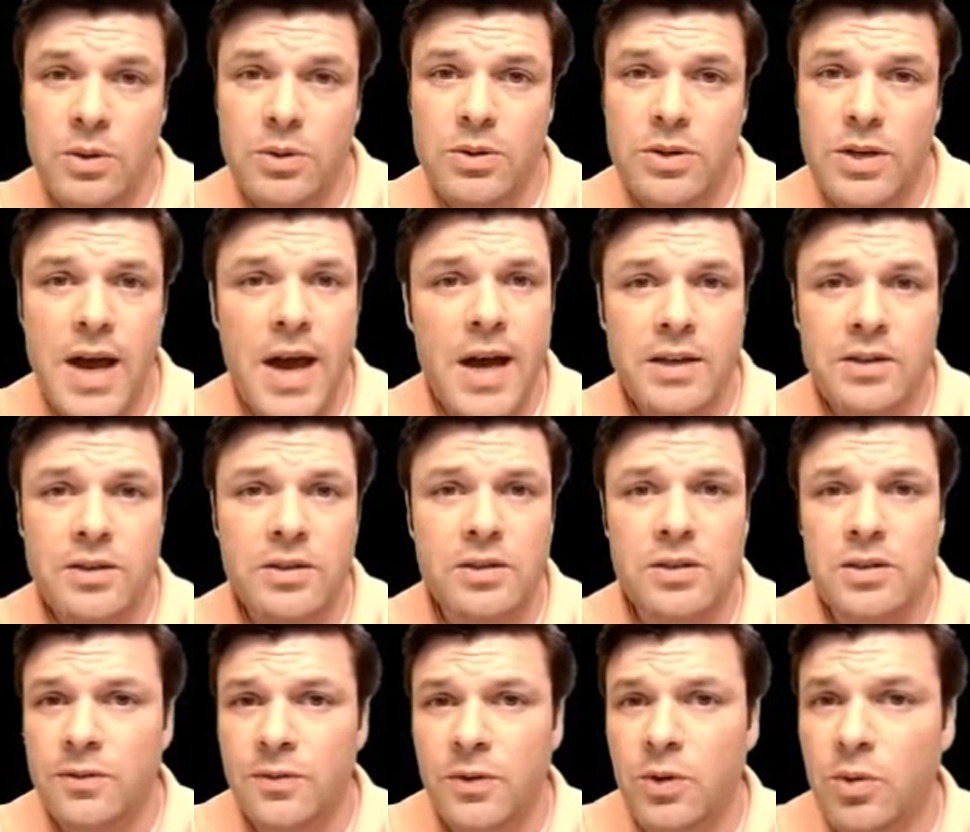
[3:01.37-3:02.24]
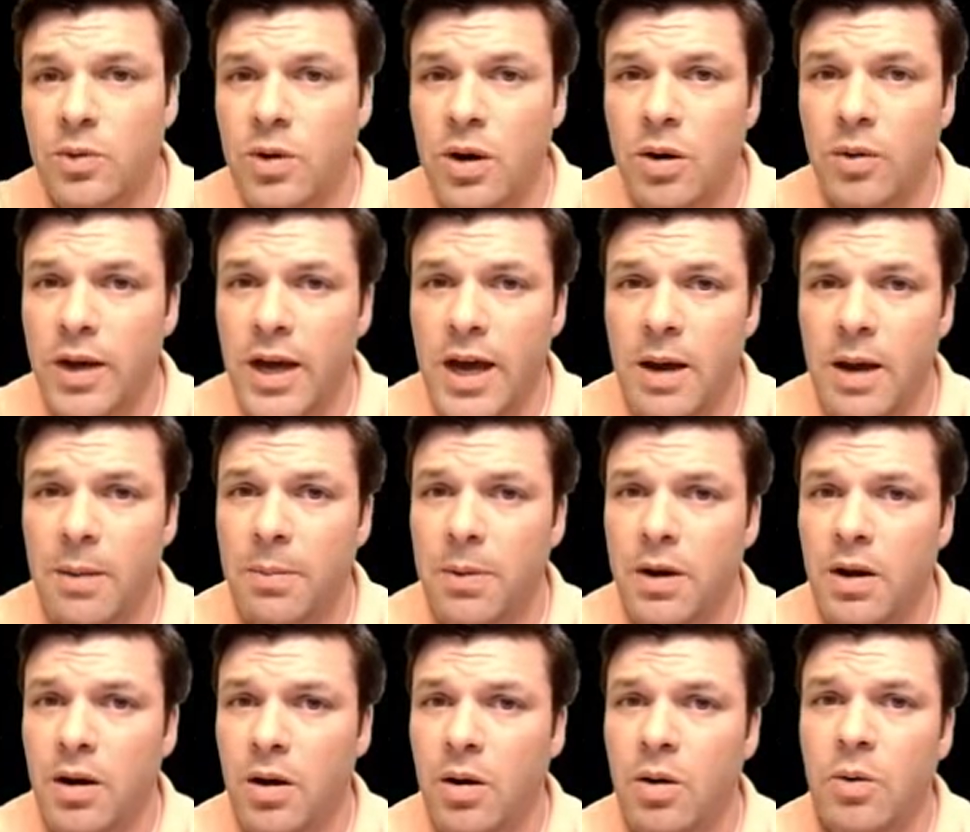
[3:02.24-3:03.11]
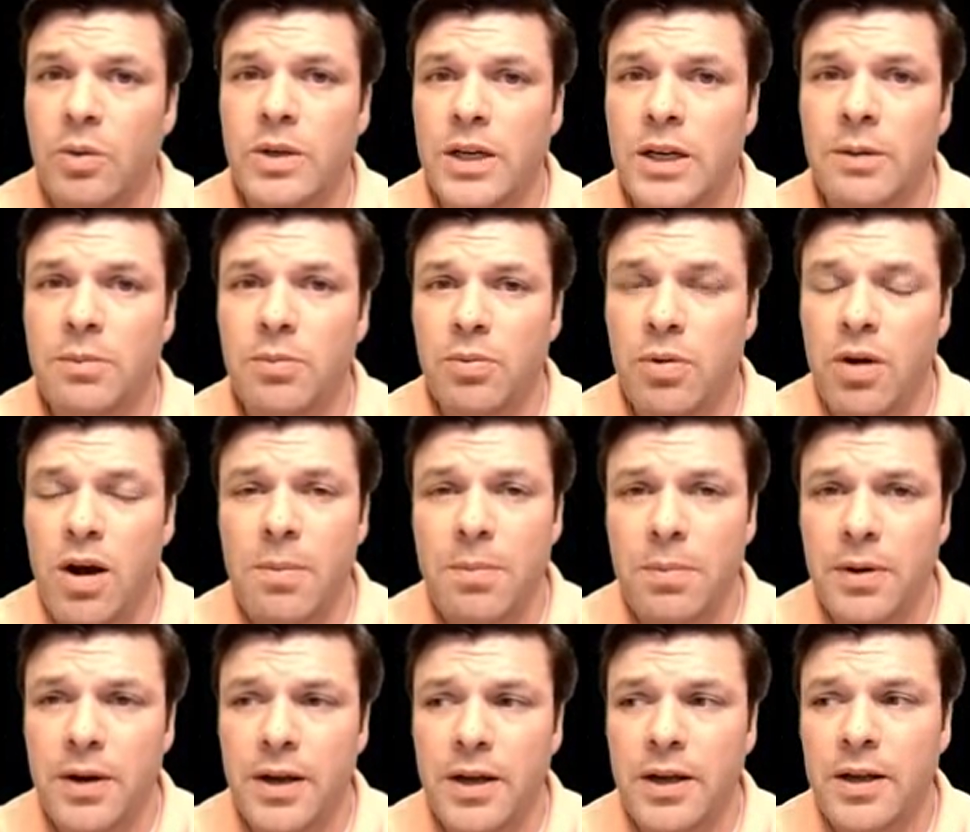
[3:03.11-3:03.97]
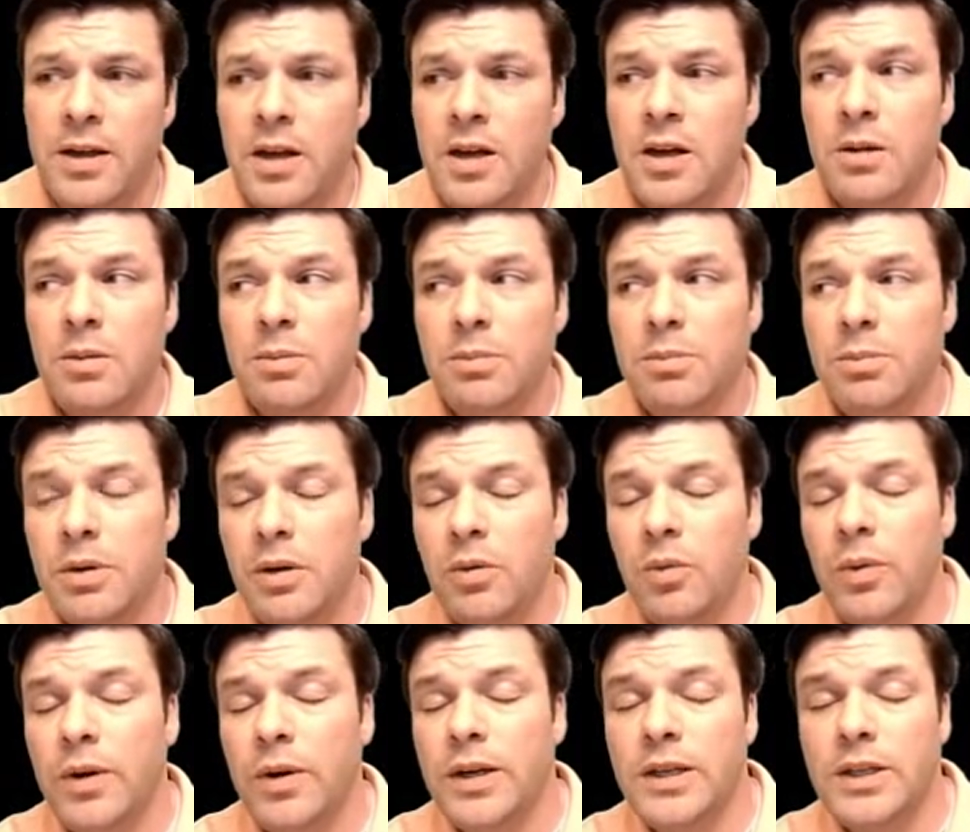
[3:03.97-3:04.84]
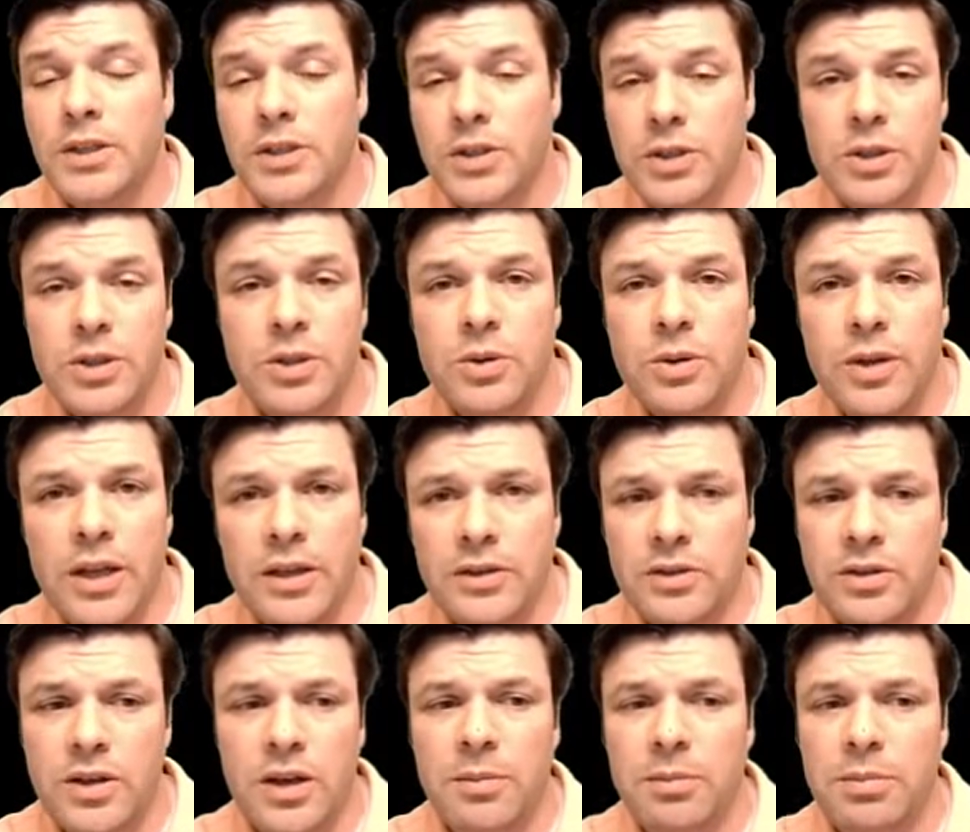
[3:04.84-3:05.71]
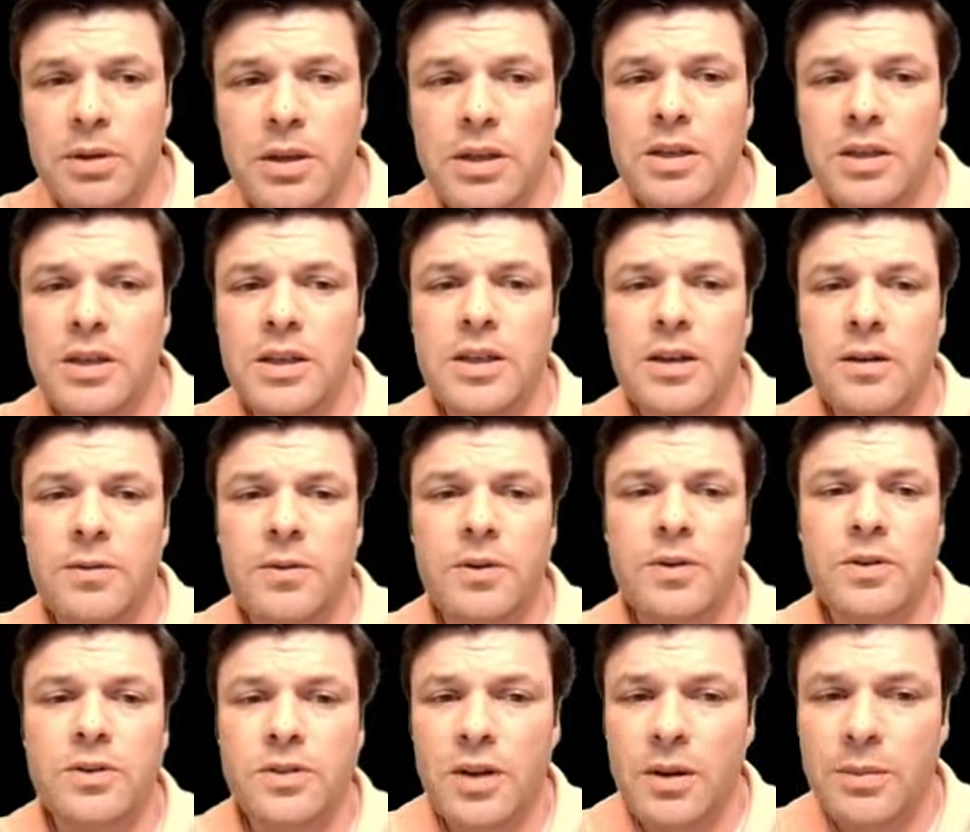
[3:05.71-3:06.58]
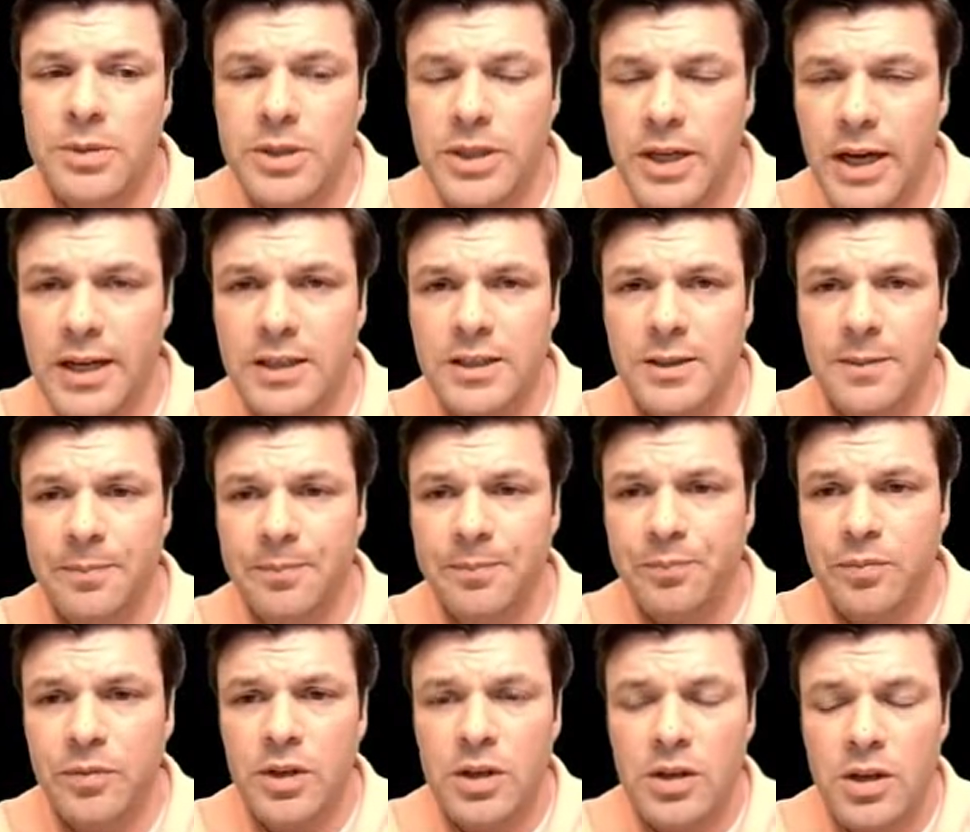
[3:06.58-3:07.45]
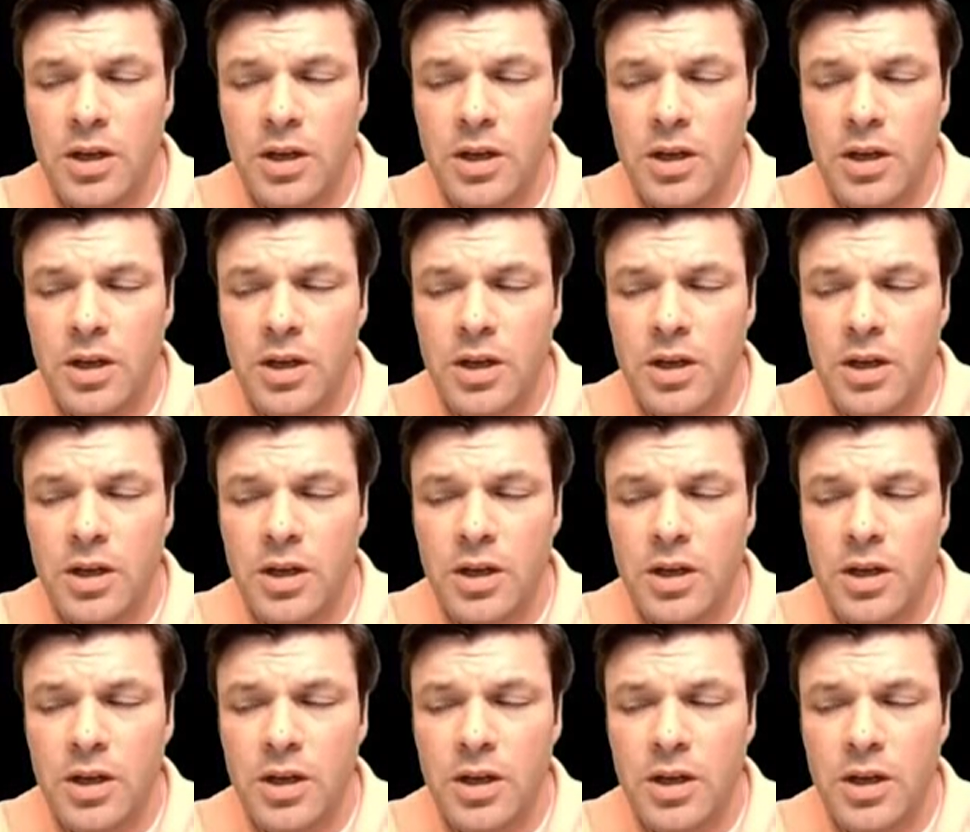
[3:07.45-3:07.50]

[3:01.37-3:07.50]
raise those taxes if you don't happen to own any property. But when you do, that's a completely different subject.